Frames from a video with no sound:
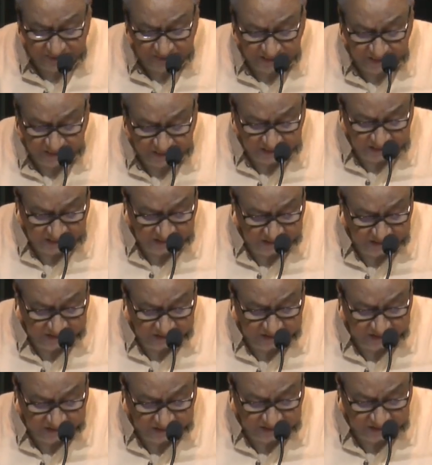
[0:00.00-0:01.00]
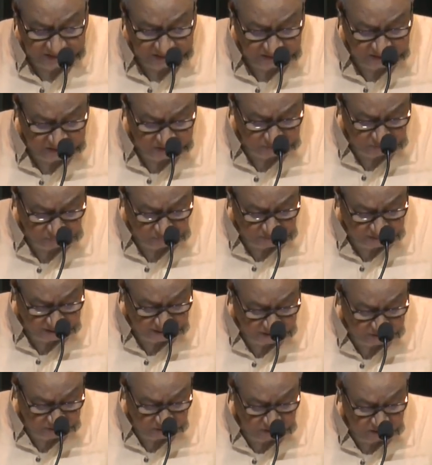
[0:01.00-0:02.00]
I'll get into what
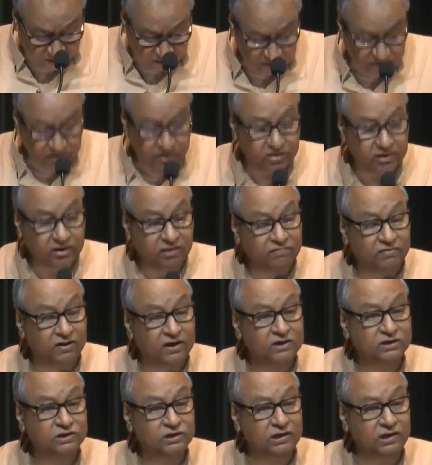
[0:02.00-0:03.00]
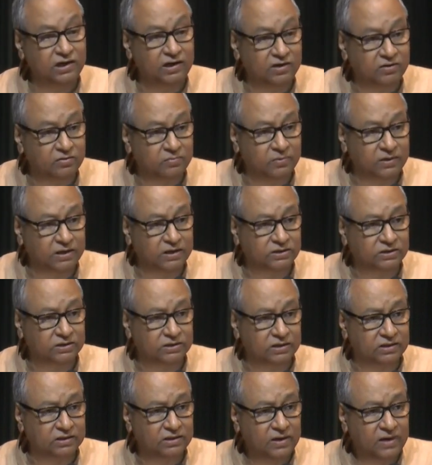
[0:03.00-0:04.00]
I call the functional
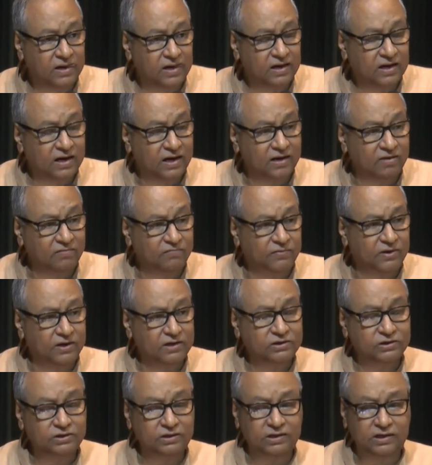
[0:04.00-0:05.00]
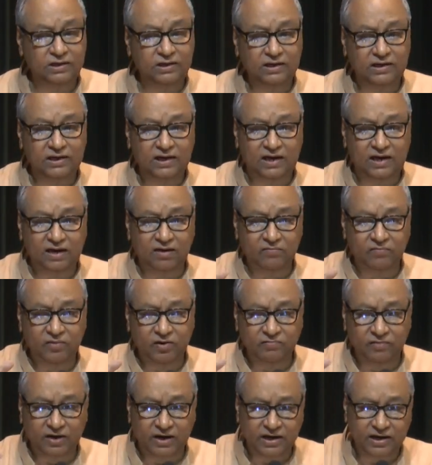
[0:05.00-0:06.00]
explanation. And functionally, I have
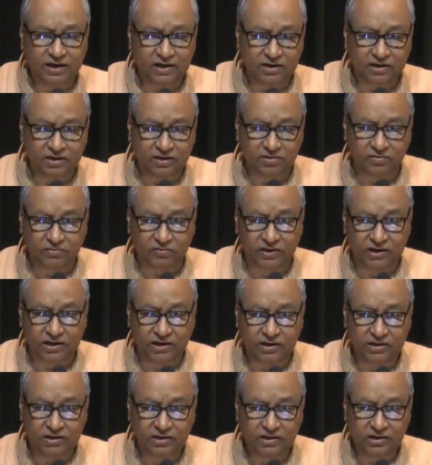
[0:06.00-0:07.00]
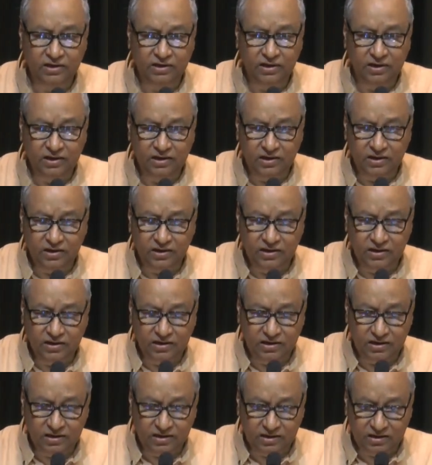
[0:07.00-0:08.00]
divided the three:
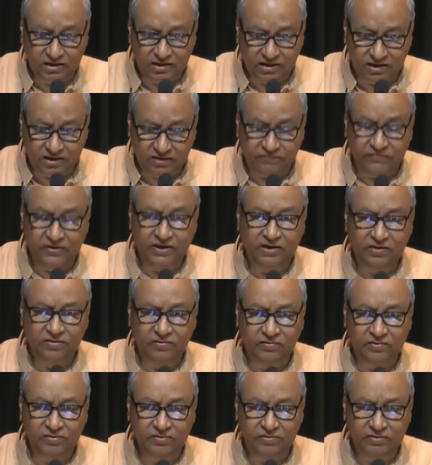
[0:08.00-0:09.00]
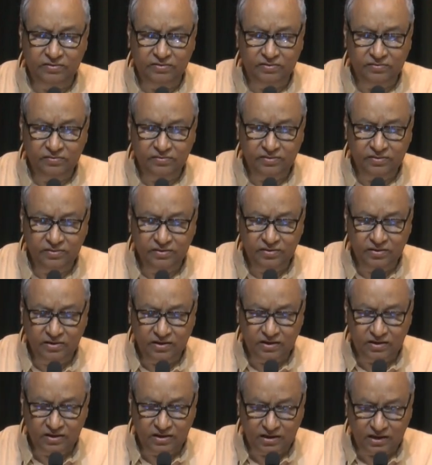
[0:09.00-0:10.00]
defense,
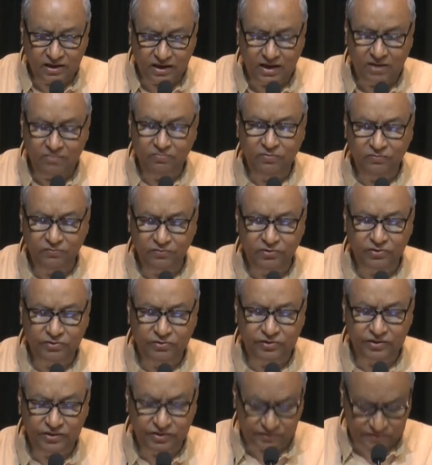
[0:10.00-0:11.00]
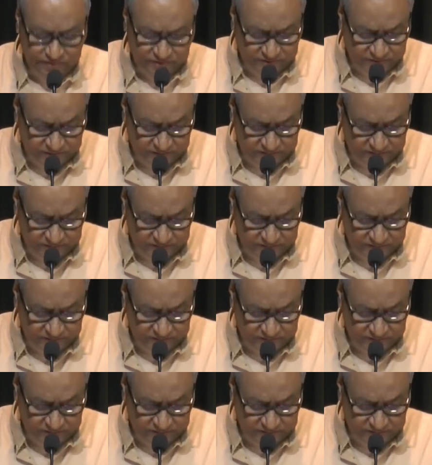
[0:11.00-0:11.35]
armed forces,